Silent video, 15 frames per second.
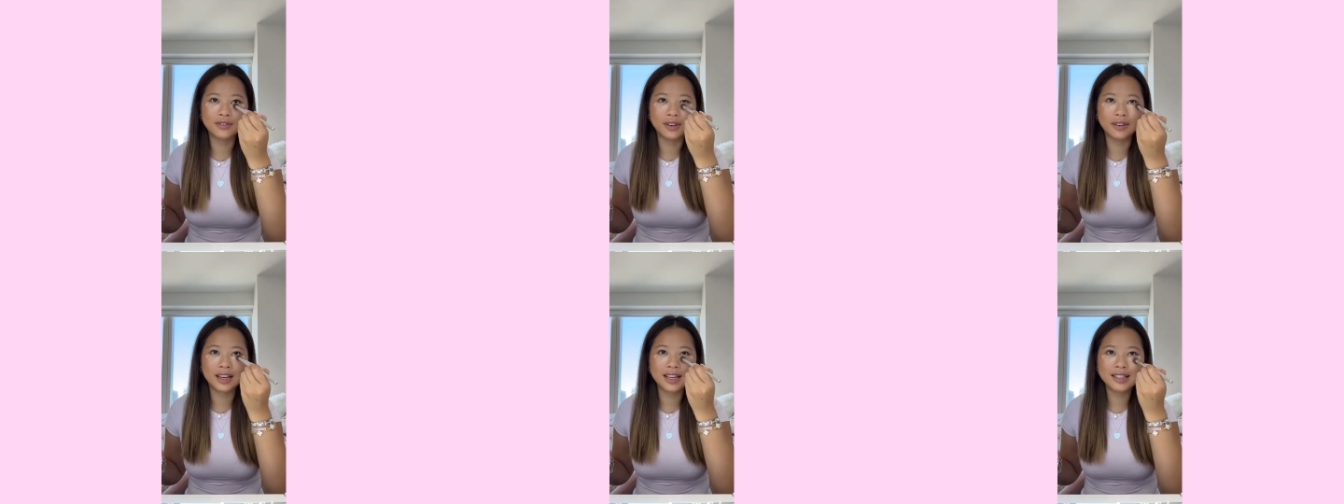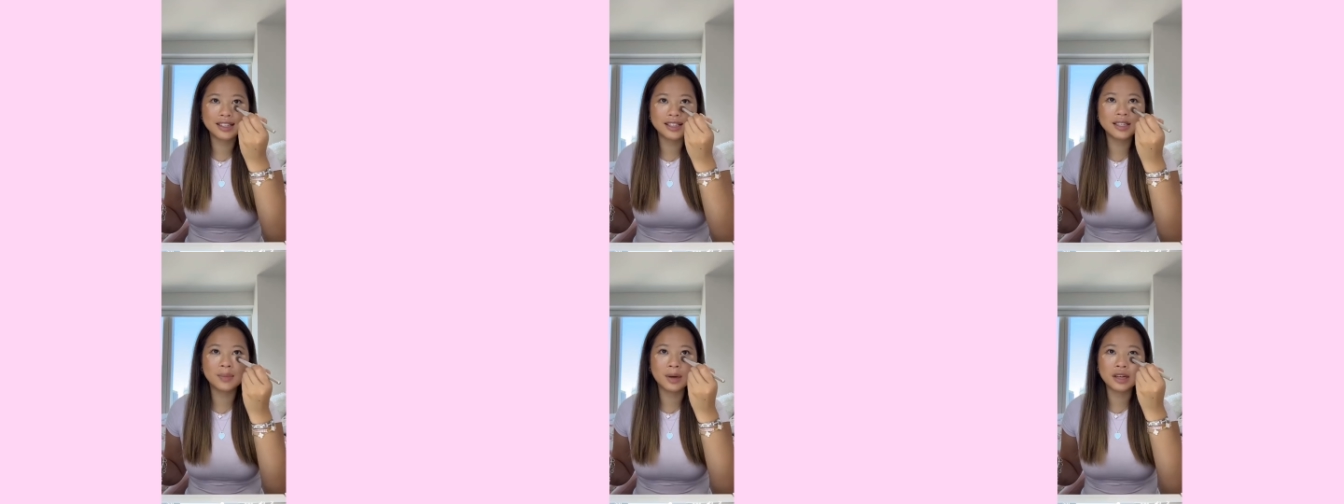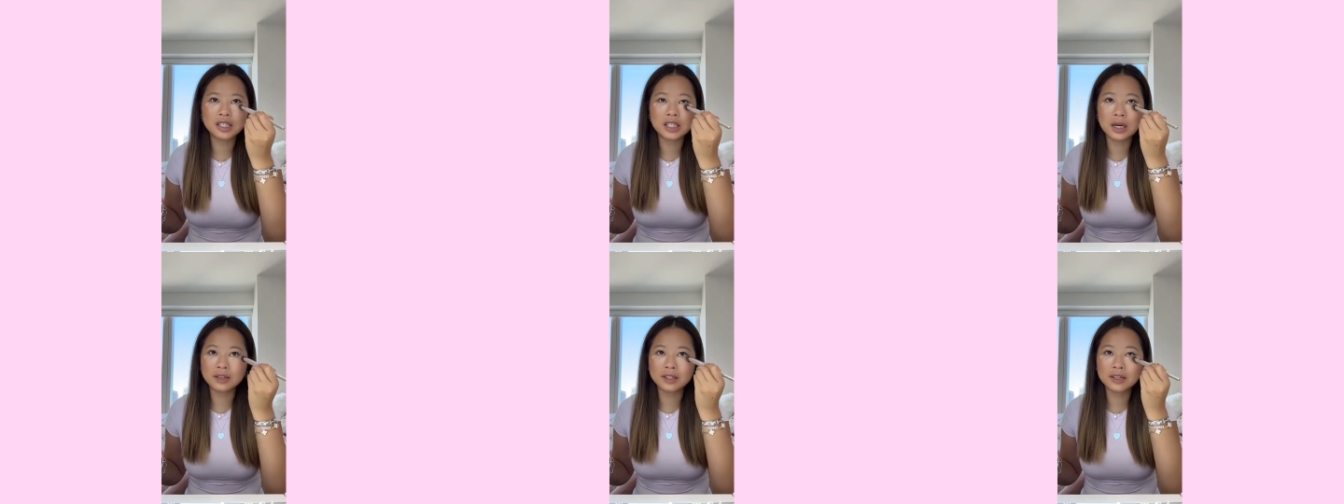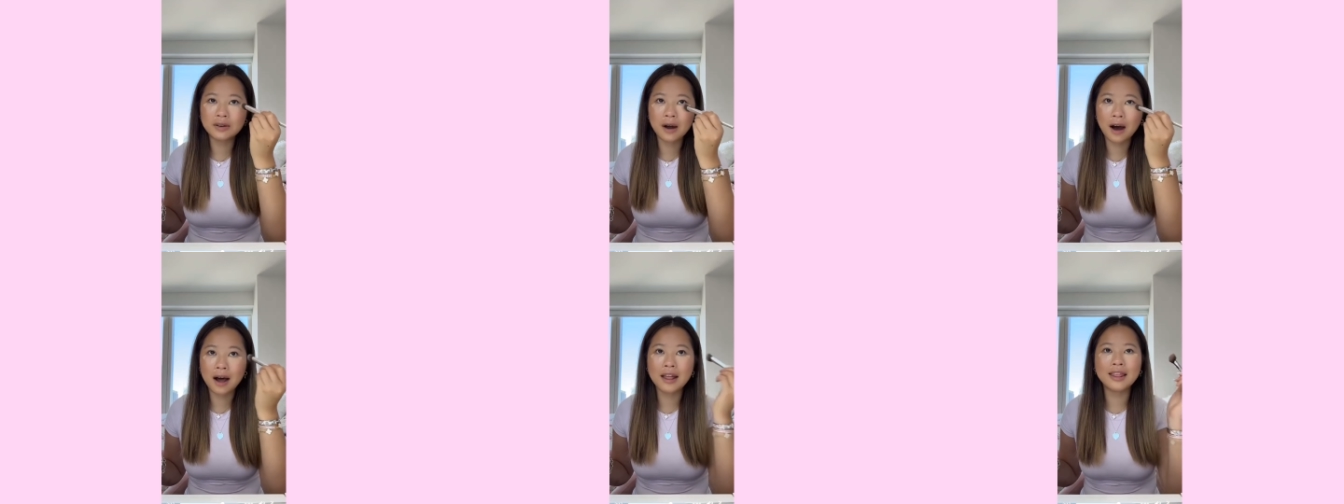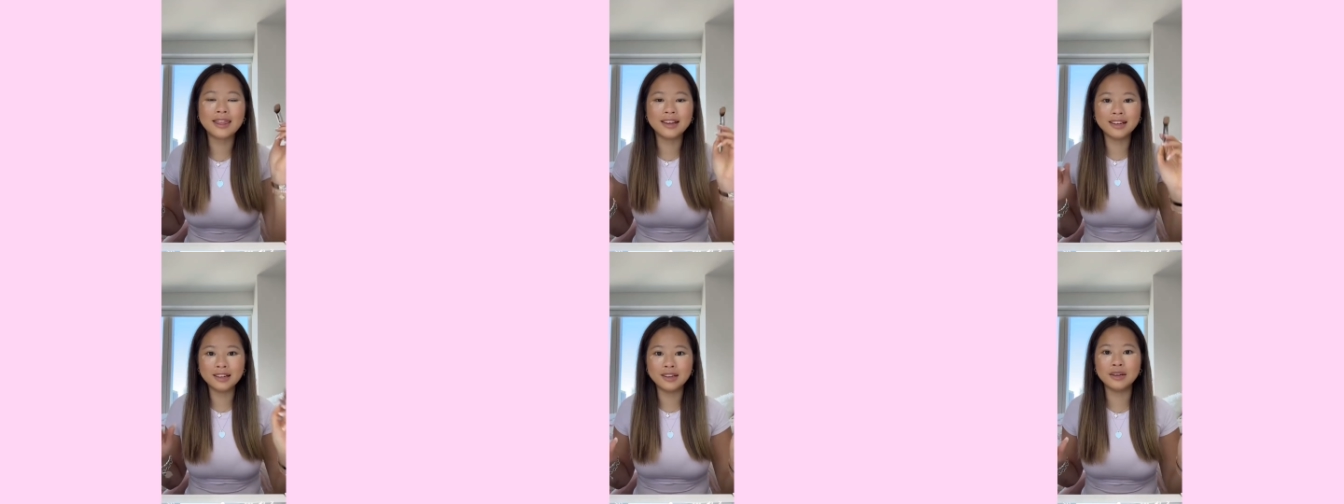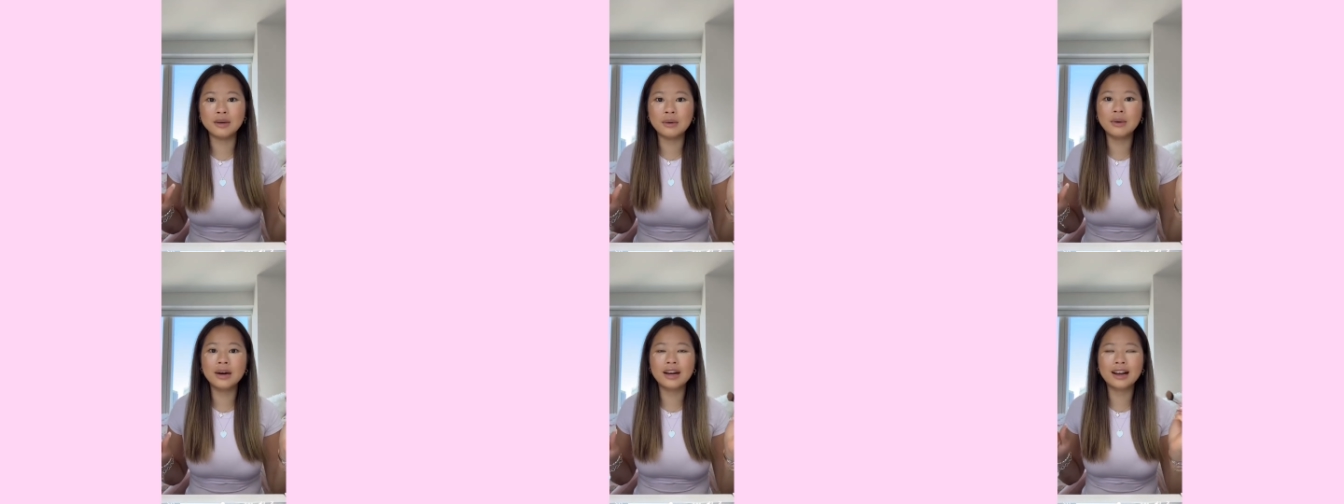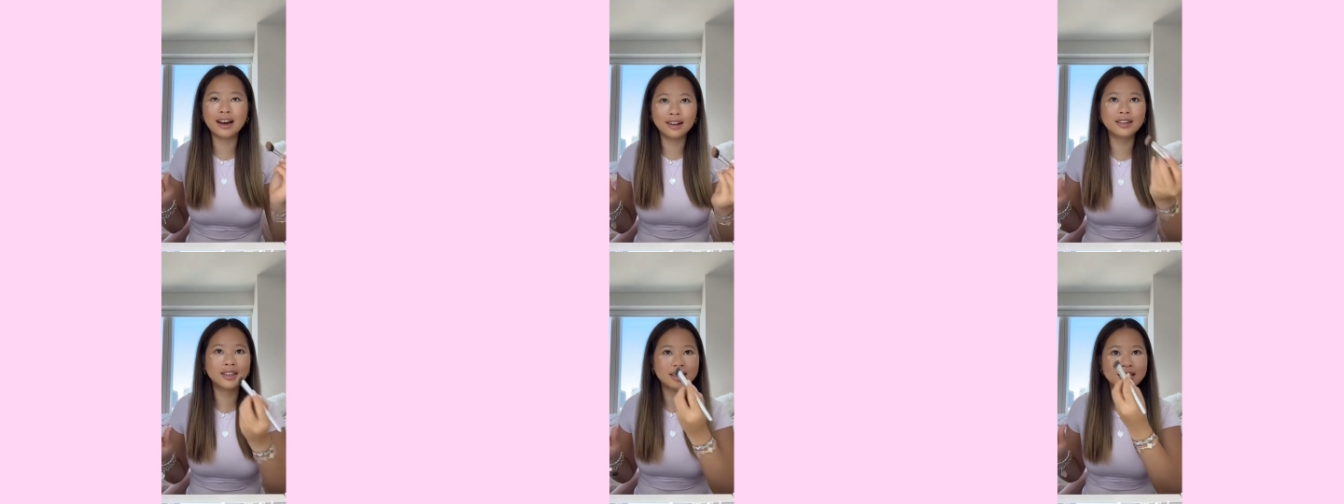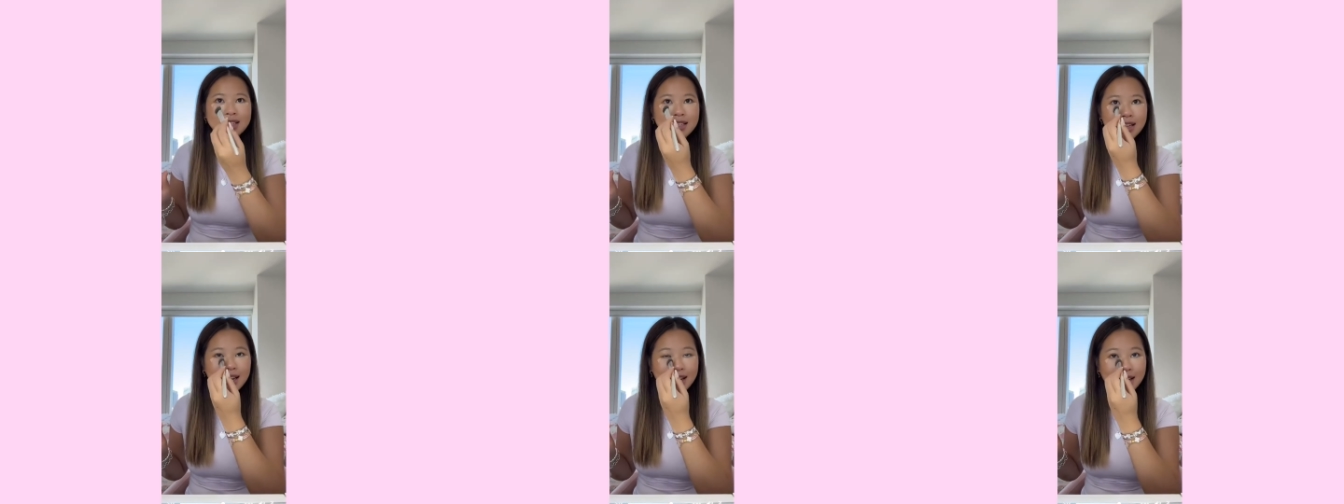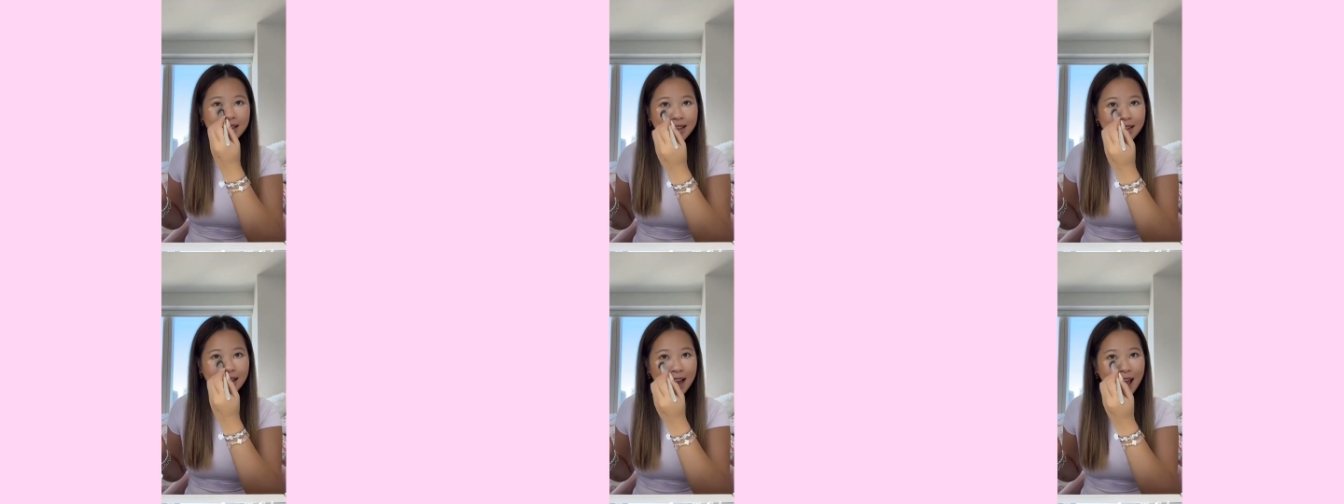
cases, but she also got the new colors in,